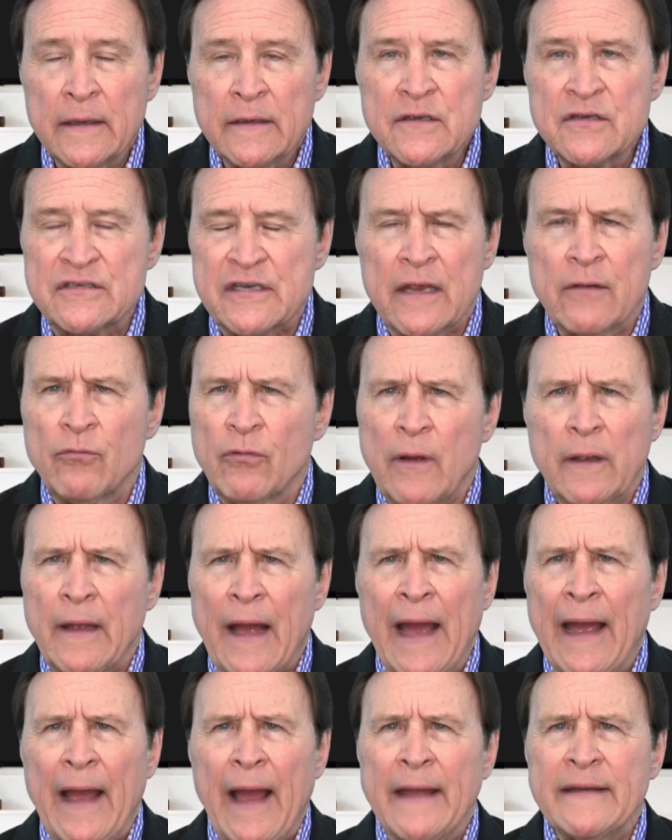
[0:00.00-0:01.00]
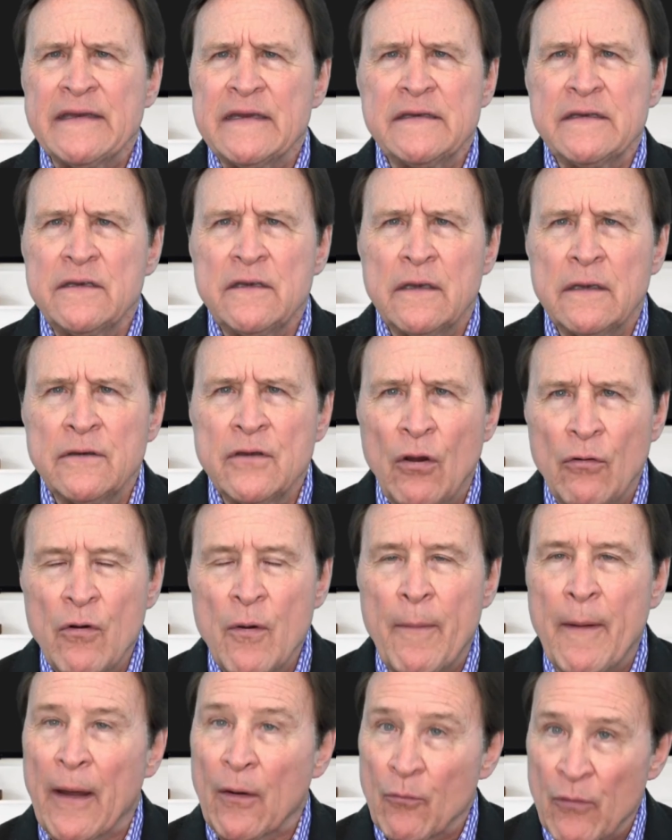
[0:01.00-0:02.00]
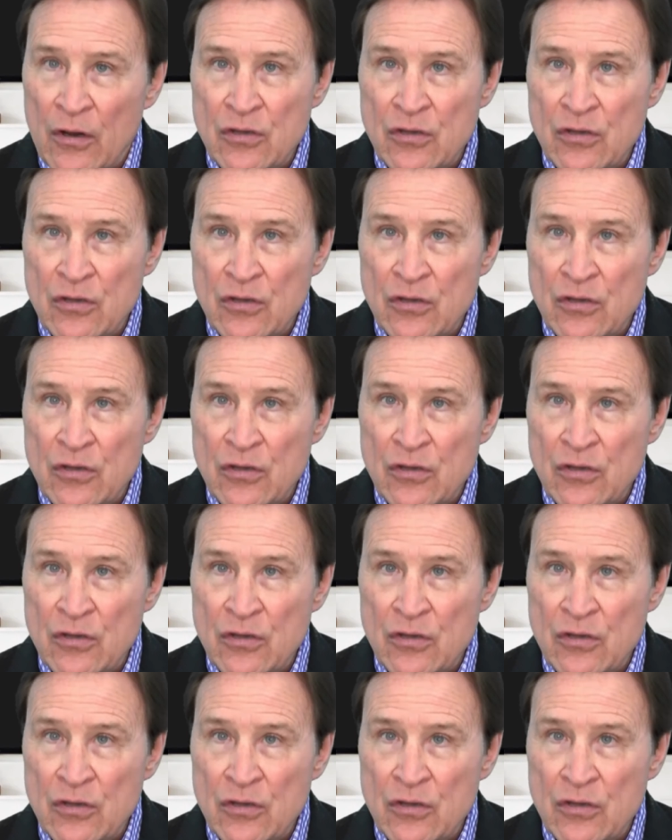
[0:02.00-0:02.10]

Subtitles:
You say, well, I didn't know about it.